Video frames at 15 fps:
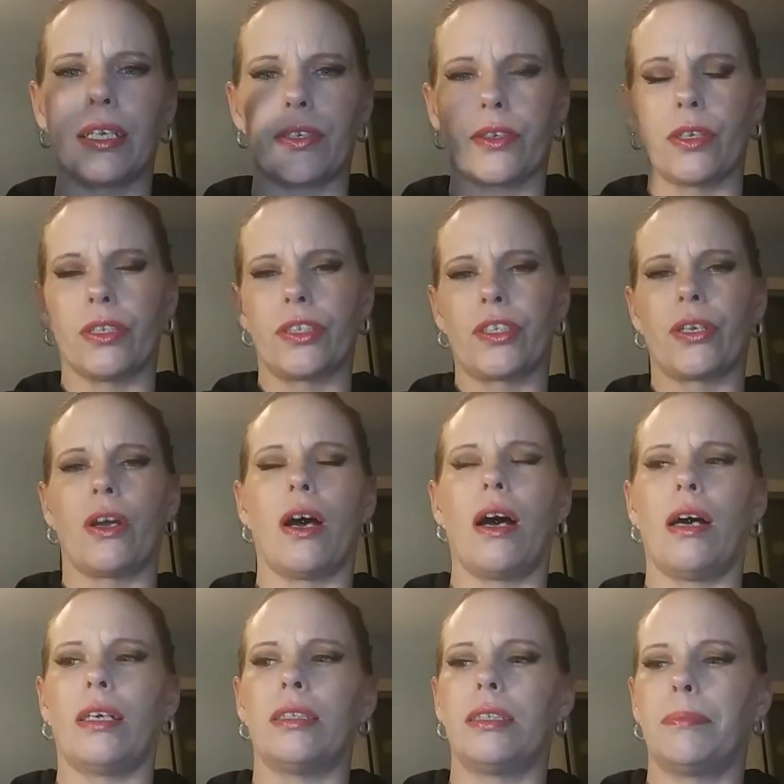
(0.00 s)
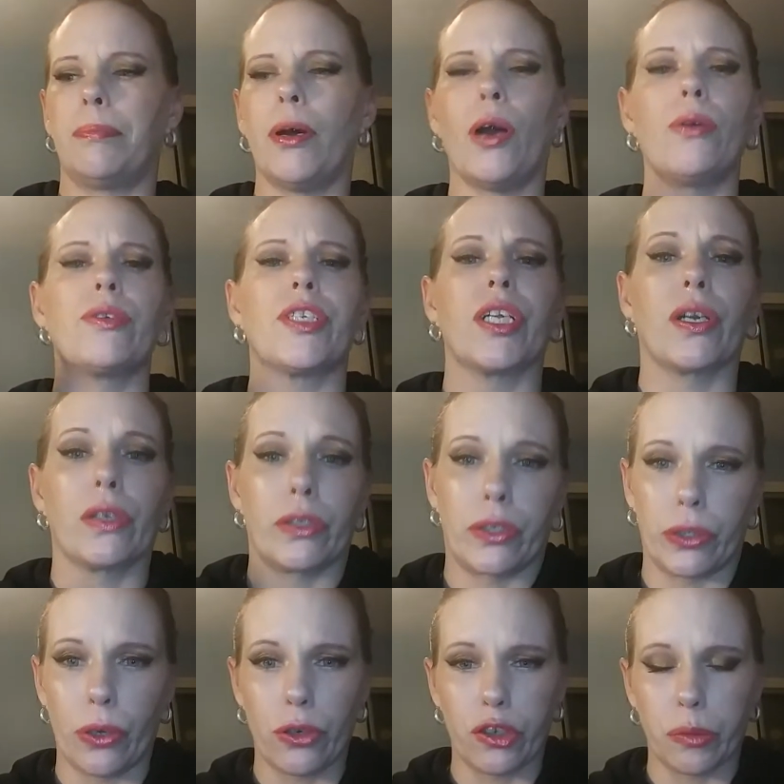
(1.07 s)
on posting on
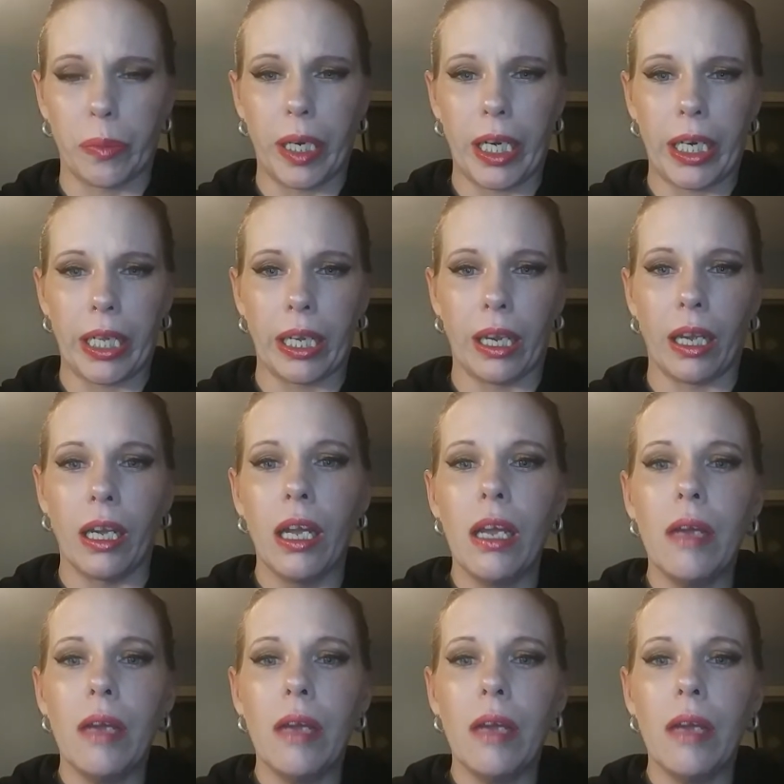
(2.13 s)
social media,